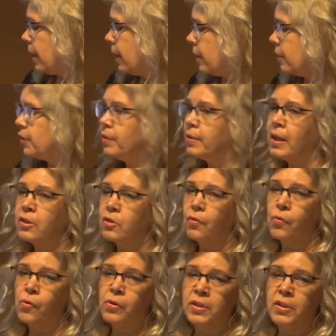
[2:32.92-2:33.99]
So that,
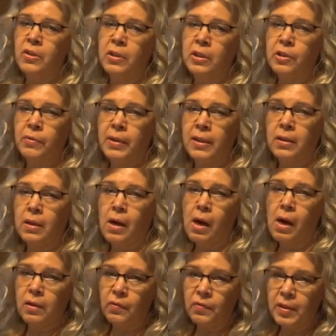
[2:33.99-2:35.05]
of course, is going to create a
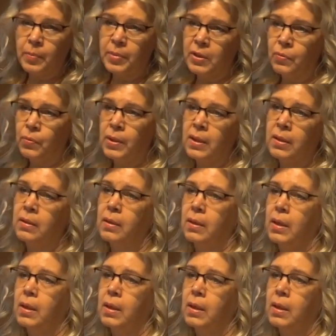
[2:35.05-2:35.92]
conflict between